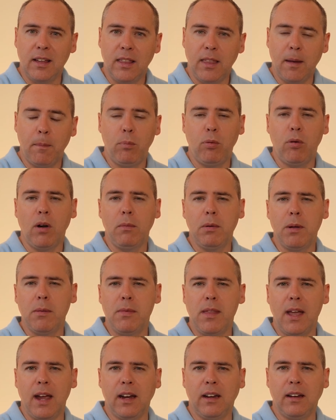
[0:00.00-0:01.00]
The problem
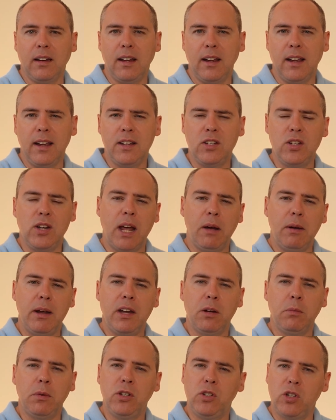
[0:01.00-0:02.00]
then is you now
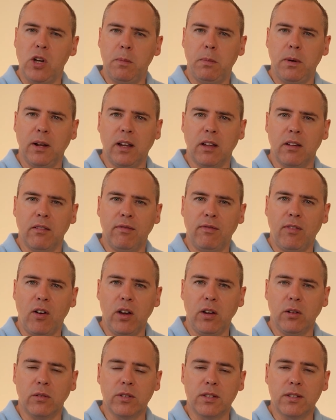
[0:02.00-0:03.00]
end up with duplicate
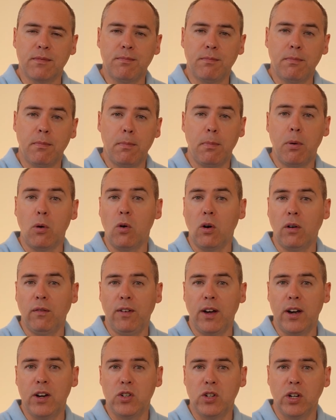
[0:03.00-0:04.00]
files, poor
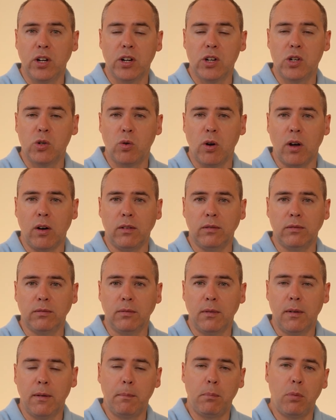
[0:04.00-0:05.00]
version control,
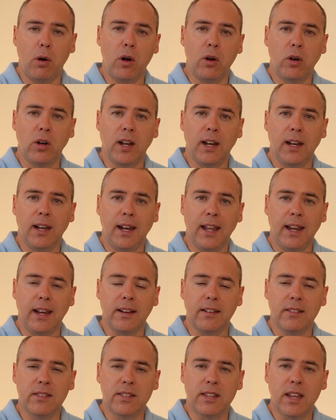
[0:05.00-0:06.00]
broken
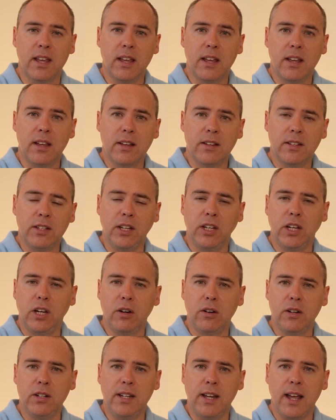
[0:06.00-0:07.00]
links,
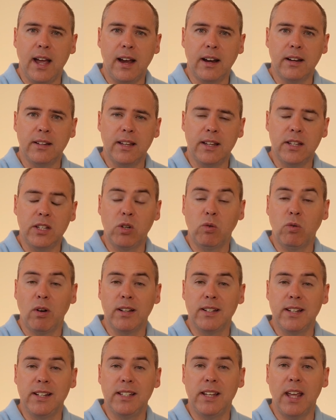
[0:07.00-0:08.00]
security access
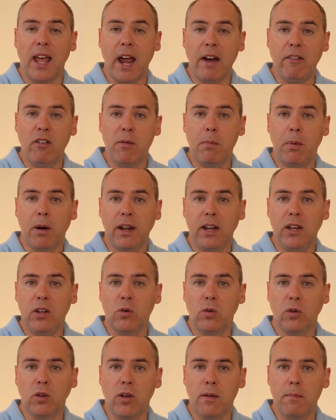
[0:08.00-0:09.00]
granted to everybody in
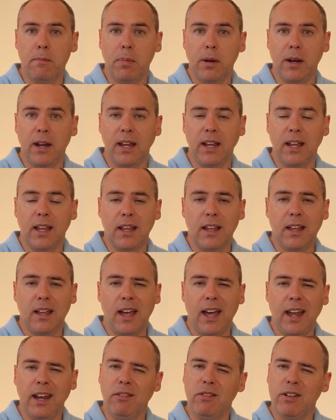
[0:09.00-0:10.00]
your company,
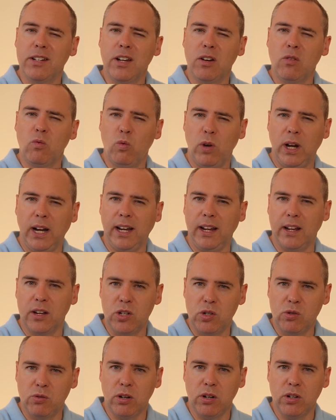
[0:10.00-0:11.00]
and there isn't really a
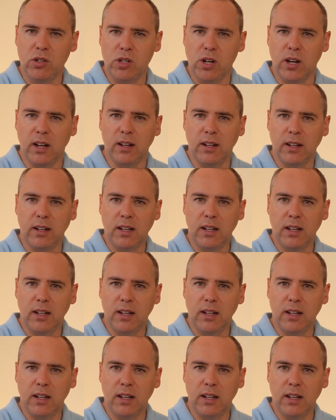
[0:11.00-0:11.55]
structure.